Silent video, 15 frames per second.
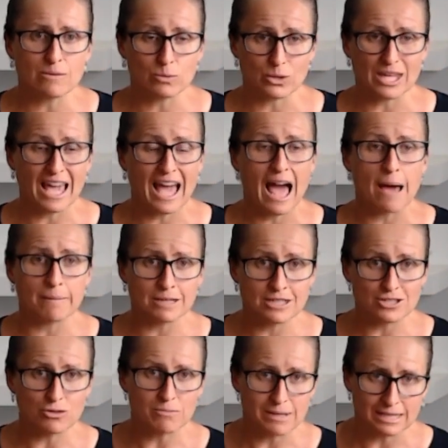well the almonds
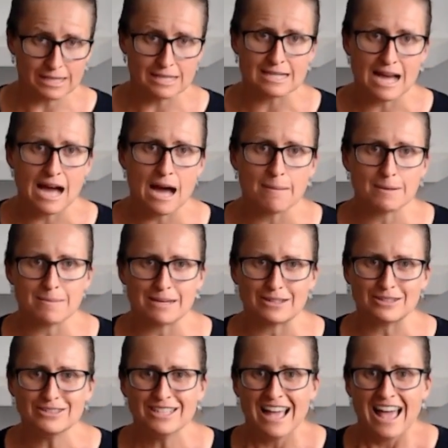you mill into almond
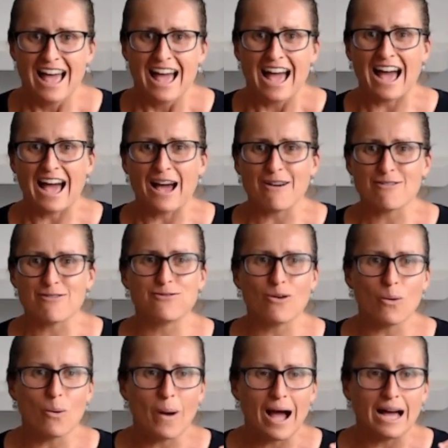meal,
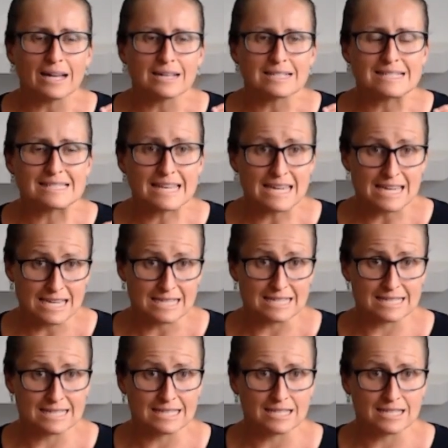for seeds.